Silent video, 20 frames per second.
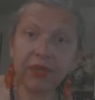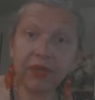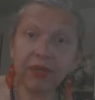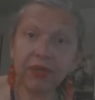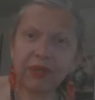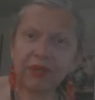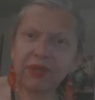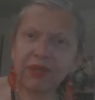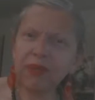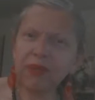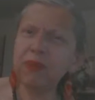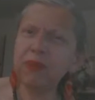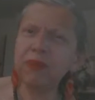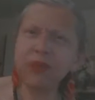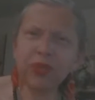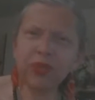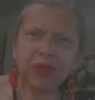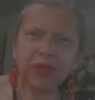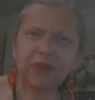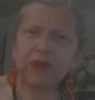so
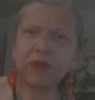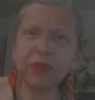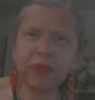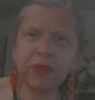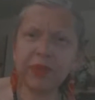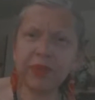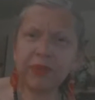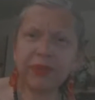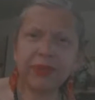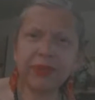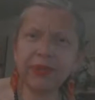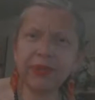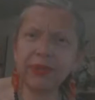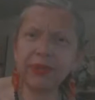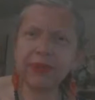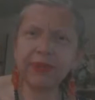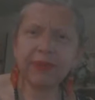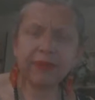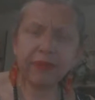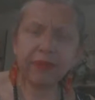beautiful people,
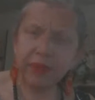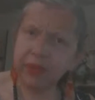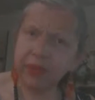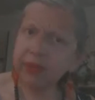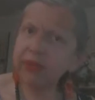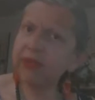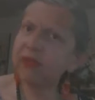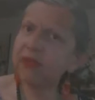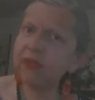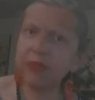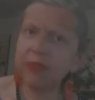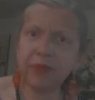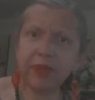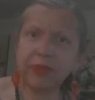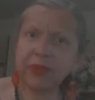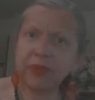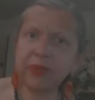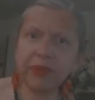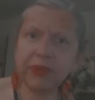beautiful people.